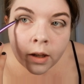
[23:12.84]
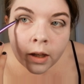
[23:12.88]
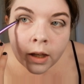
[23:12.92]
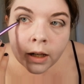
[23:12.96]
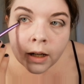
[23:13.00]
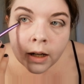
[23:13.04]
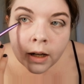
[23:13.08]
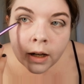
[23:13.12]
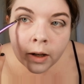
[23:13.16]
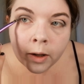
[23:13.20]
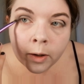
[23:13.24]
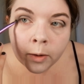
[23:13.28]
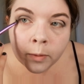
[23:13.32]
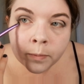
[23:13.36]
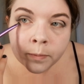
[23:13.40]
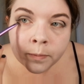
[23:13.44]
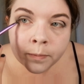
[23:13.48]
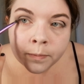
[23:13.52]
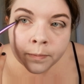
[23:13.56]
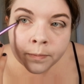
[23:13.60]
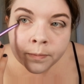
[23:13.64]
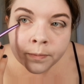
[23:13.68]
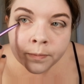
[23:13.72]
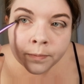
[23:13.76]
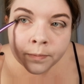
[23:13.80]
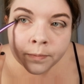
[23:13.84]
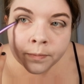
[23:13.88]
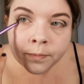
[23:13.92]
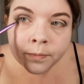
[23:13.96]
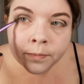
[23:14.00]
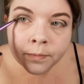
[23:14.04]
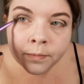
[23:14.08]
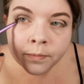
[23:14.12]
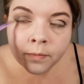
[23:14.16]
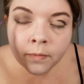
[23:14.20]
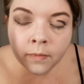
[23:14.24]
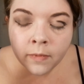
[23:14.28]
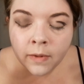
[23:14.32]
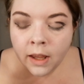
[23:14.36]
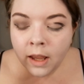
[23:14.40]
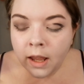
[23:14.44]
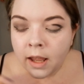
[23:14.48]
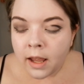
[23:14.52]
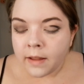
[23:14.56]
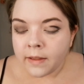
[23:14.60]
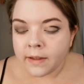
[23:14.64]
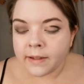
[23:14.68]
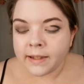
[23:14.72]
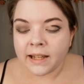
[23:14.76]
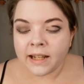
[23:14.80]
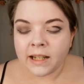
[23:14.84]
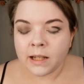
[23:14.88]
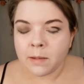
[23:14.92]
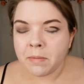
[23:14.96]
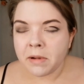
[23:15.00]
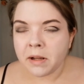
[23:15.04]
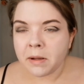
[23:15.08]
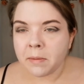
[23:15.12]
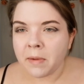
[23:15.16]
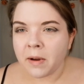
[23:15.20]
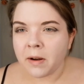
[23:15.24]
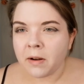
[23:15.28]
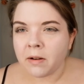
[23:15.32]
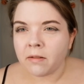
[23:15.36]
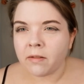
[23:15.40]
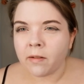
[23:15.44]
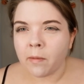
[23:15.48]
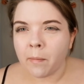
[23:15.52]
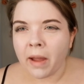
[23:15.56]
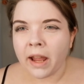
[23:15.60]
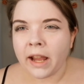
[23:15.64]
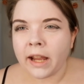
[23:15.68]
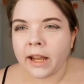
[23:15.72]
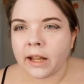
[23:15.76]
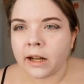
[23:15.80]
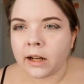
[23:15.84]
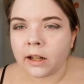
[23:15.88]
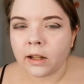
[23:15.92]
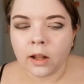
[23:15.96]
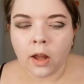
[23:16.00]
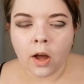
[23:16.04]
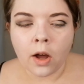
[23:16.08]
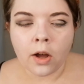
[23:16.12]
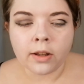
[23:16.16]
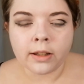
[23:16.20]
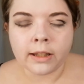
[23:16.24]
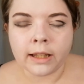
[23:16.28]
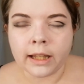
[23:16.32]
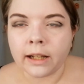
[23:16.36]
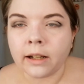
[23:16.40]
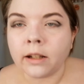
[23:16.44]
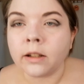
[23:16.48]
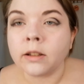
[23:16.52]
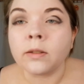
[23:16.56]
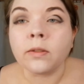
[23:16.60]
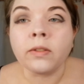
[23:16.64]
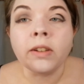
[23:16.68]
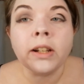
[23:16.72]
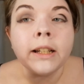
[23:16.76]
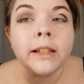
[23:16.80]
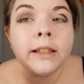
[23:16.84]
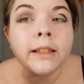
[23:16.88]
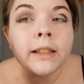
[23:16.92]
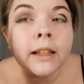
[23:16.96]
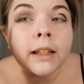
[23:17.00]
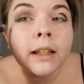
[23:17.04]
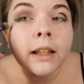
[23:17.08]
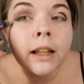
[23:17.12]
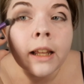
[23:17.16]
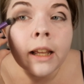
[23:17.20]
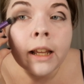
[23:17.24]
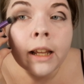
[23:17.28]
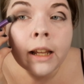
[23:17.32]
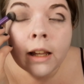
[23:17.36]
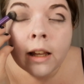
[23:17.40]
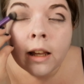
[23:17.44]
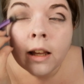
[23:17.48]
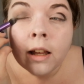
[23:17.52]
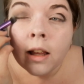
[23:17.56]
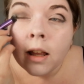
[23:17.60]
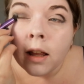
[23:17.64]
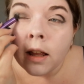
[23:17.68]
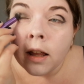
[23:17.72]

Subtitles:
I don't know. They seem to be maybe remaking a lot of things recently.